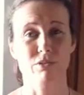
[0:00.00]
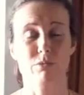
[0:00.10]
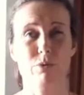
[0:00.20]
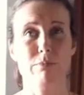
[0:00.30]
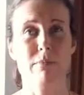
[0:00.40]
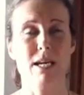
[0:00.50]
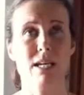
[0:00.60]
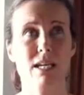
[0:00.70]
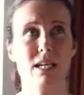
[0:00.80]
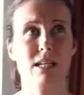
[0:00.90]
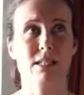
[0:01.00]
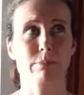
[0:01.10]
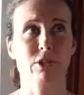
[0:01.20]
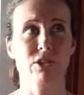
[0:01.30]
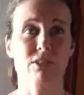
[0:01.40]
we may
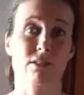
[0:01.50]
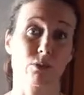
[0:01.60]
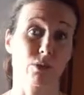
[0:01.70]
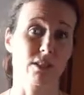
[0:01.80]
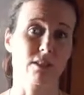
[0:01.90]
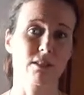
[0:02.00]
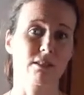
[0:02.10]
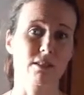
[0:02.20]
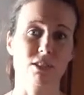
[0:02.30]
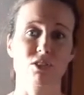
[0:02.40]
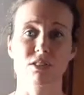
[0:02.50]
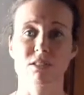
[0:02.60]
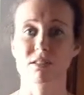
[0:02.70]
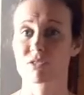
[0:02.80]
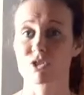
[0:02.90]
experience noises such
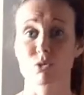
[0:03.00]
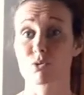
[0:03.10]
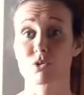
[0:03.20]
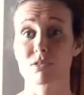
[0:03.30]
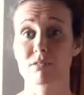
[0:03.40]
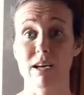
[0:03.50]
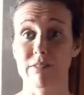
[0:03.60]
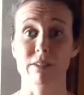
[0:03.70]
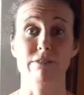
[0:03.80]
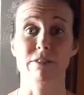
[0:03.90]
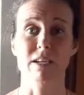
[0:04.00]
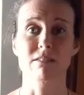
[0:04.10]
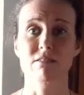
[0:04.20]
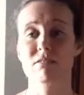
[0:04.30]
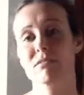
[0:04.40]
as children having
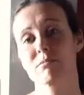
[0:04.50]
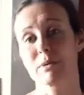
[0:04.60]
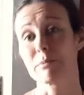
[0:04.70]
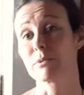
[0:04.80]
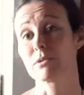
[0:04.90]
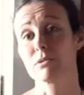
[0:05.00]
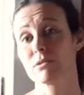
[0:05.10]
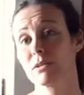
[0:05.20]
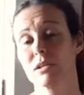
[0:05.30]
fun, people,